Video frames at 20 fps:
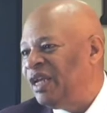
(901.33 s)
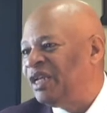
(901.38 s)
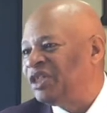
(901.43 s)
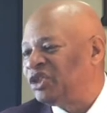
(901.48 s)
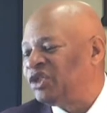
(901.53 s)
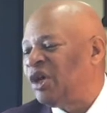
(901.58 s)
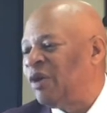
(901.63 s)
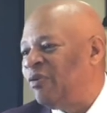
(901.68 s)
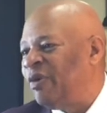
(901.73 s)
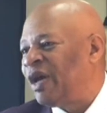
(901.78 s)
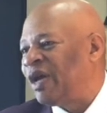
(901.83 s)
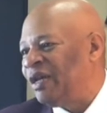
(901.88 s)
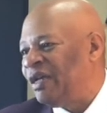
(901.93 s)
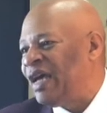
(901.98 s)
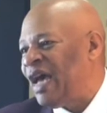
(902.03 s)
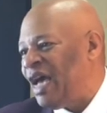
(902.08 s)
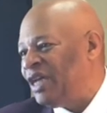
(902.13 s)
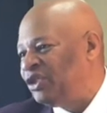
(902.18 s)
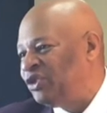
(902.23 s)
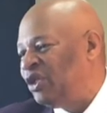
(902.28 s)
they start
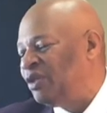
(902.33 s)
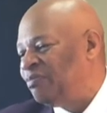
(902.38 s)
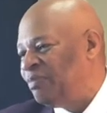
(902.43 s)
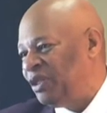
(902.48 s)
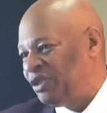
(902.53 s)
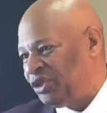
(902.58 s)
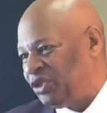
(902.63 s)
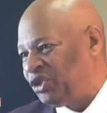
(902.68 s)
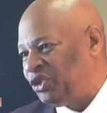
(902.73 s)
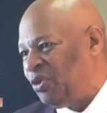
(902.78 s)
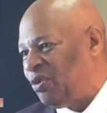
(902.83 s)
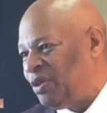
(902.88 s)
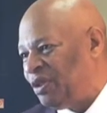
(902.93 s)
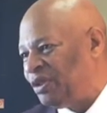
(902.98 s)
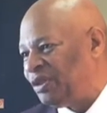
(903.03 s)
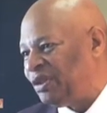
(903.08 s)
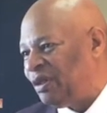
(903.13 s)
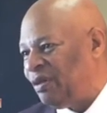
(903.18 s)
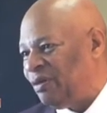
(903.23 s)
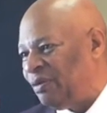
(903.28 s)
recognizing you as Mister So and
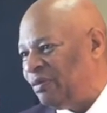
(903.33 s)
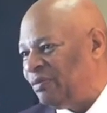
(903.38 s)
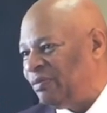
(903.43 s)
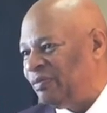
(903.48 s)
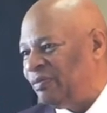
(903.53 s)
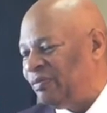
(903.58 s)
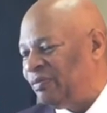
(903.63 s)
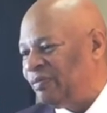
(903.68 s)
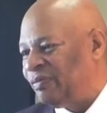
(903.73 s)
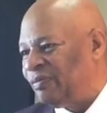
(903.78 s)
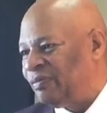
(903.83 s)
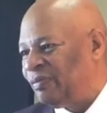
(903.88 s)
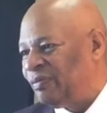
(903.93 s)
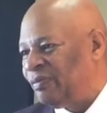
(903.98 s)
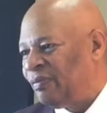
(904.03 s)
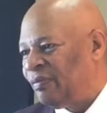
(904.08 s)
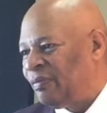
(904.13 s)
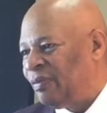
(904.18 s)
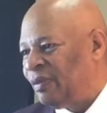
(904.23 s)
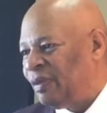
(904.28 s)
So.
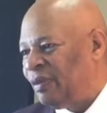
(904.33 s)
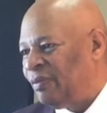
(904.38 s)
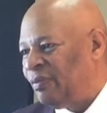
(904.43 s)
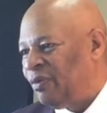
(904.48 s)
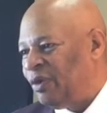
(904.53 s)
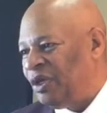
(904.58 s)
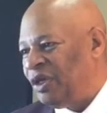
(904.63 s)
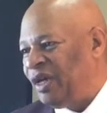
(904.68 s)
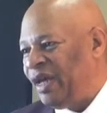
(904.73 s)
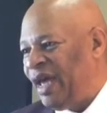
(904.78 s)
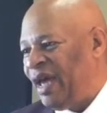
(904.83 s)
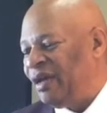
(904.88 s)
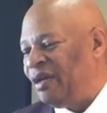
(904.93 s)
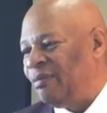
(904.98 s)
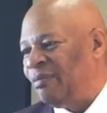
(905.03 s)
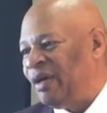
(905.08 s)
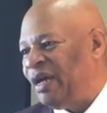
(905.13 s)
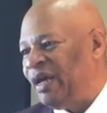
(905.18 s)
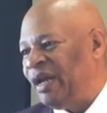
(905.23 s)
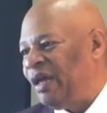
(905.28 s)
When you didn't have no
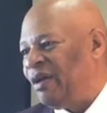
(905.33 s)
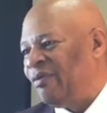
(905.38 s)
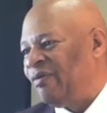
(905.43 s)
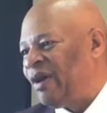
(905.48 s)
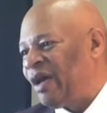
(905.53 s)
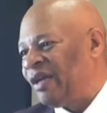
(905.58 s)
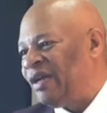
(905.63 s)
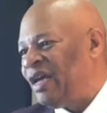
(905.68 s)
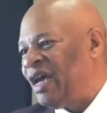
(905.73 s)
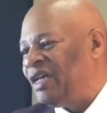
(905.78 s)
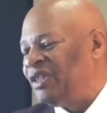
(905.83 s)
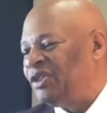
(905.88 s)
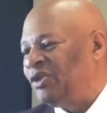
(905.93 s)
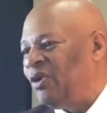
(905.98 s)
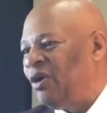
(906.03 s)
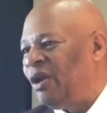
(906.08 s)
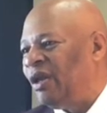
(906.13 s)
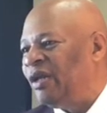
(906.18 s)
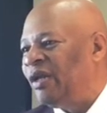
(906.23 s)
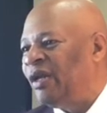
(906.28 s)
money, they didn't recognize you
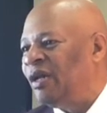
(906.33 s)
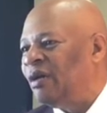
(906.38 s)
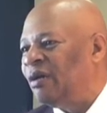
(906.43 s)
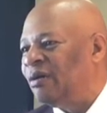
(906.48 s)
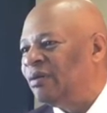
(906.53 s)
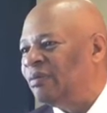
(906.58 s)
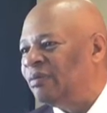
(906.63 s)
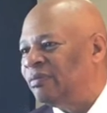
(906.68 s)
all at all.